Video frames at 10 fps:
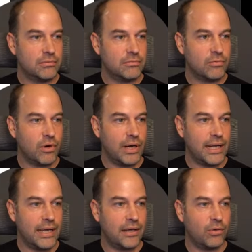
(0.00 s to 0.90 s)
right
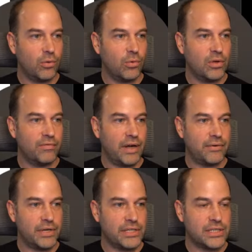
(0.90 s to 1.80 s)
here all the
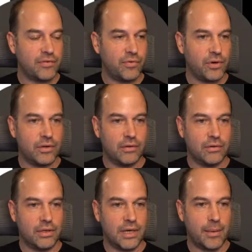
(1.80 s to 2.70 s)
various different
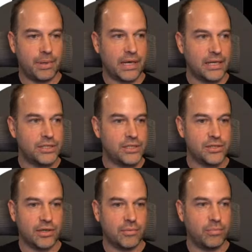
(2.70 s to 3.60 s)
applications I
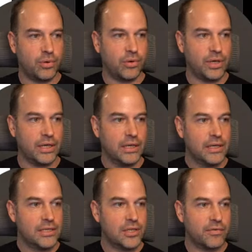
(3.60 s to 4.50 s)
can put on it.
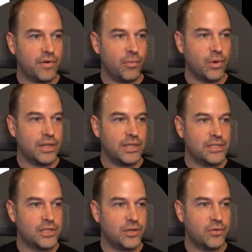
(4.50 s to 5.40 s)
So if I wanted this
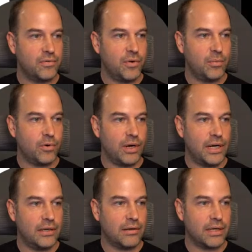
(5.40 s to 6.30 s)
to do film
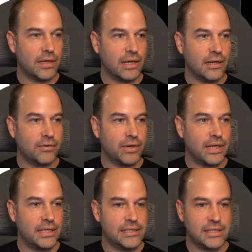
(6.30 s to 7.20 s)
grain, I could click on
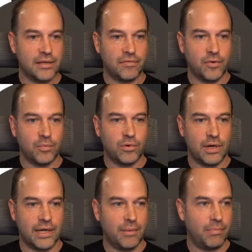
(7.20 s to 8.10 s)
here and say film
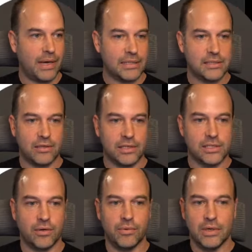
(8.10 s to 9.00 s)
grain impacts like
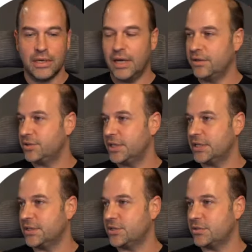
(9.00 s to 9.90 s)
so, and you see
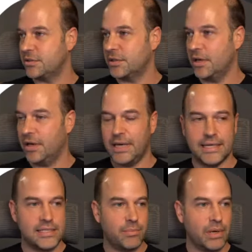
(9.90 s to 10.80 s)
it
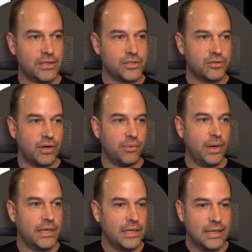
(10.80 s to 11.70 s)
hits the button straight away.